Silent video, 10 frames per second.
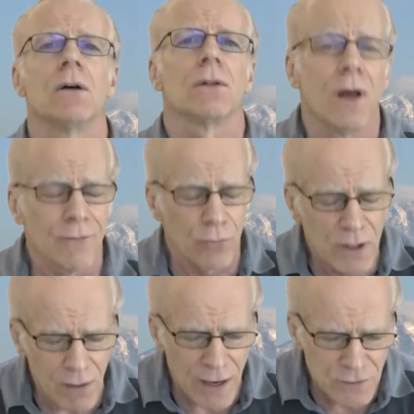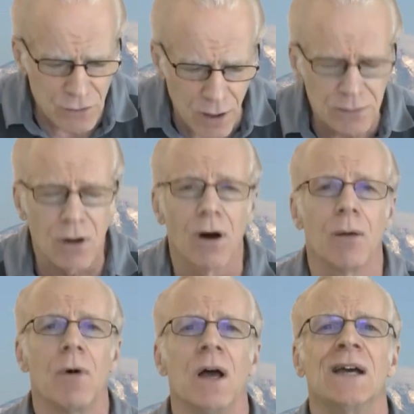
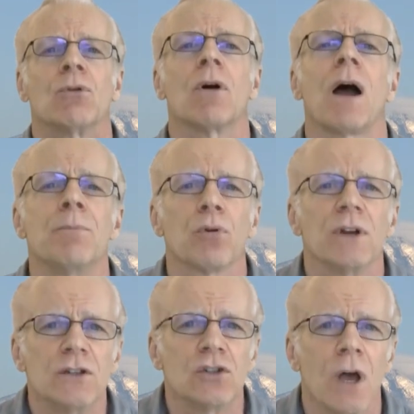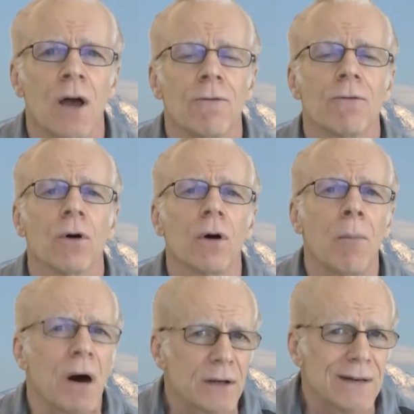Loverealize.com, where I preach for
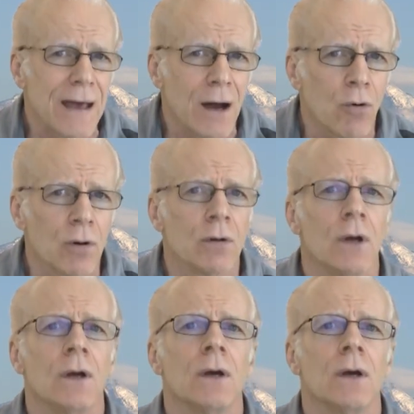about an hour